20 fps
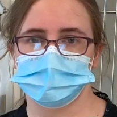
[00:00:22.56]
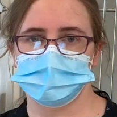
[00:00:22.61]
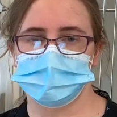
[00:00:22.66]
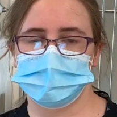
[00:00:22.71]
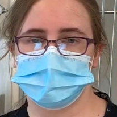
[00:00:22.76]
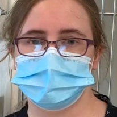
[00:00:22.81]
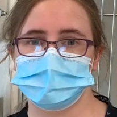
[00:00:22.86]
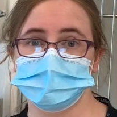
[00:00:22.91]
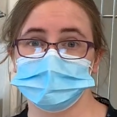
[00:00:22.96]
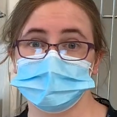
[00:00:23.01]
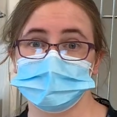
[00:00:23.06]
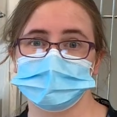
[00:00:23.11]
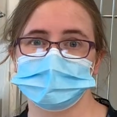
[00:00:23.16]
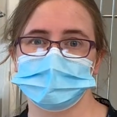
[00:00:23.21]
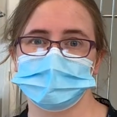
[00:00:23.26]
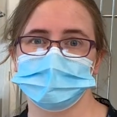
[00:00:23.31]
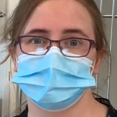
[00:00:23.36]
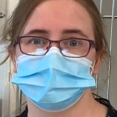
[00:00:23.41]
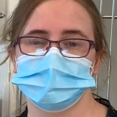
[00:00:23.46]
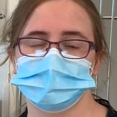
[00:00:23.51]

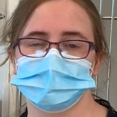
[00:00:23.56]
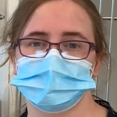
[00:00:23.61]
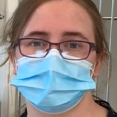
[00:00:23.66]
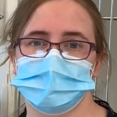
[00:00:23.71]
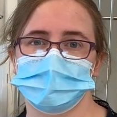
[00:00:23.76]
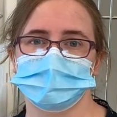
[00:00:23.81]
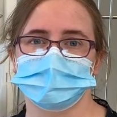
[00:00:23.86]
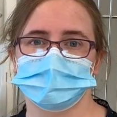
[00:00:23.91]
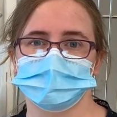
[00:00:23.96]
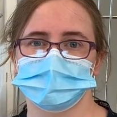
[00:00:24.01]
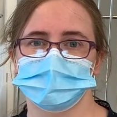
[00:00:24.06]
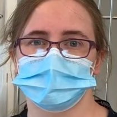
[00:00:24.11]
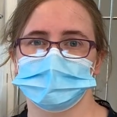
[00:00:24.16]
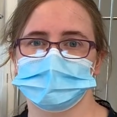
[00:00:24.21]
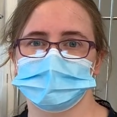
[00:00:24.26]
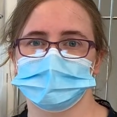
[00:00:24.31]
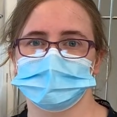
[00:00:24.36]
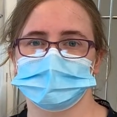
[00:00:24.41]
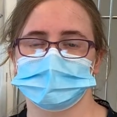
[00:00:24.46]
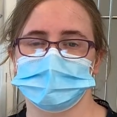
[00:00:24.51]
80% of cats are born
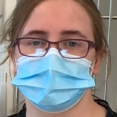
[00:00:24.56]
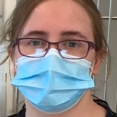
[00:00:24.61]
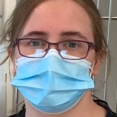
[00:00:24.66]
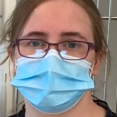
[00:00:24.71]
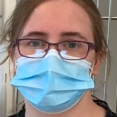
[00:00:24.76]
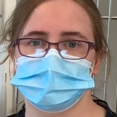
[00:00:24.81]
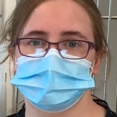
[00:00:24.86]
outside.